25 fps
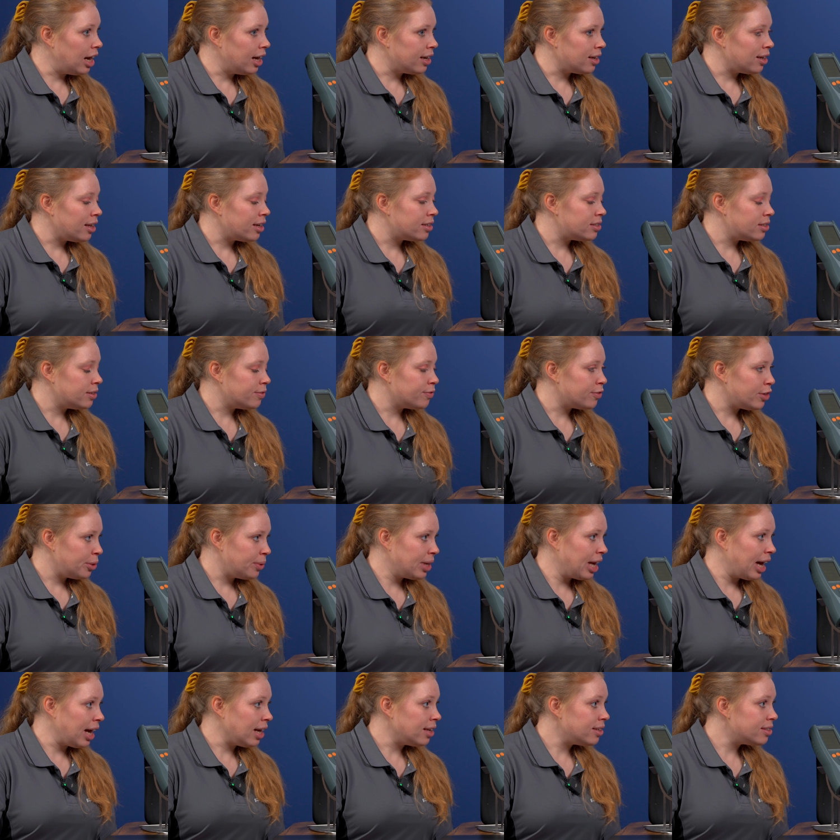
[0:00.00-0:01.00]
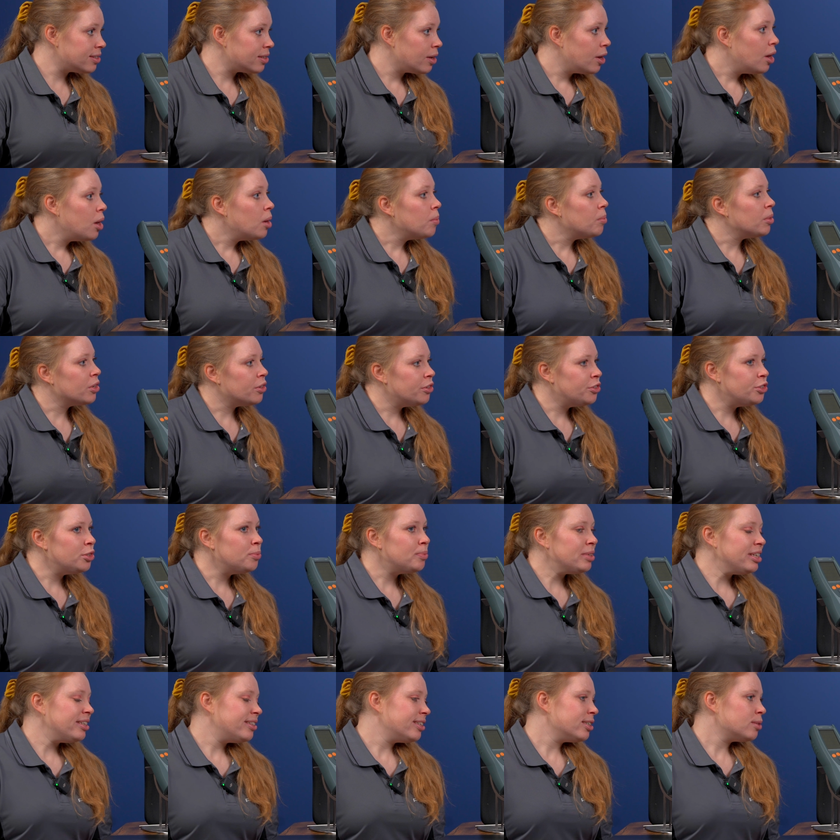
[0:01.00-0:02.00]
analysing flue gas, but could you
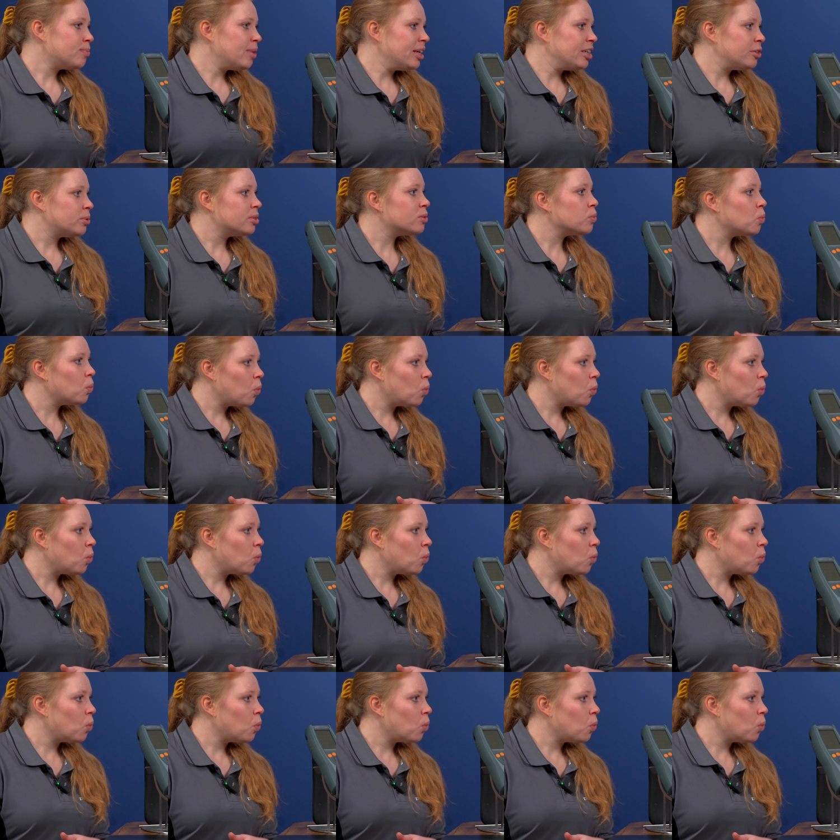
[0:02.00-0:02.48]
please explain to us